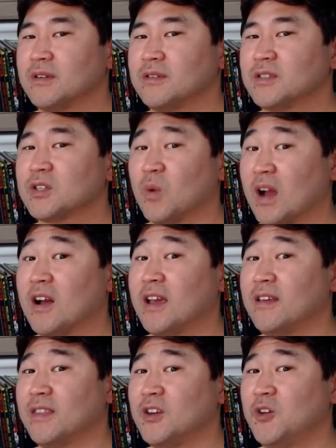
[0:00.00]

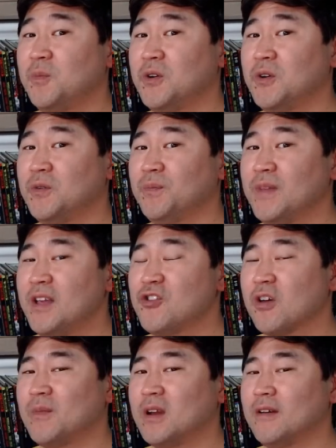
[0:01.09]
squaring the new moon in
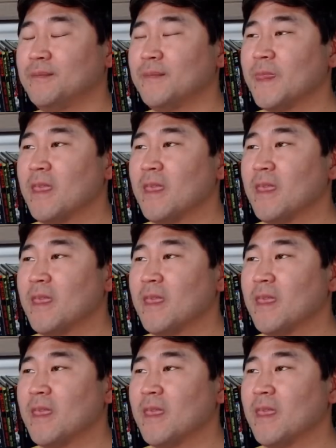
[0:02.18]
Gemini.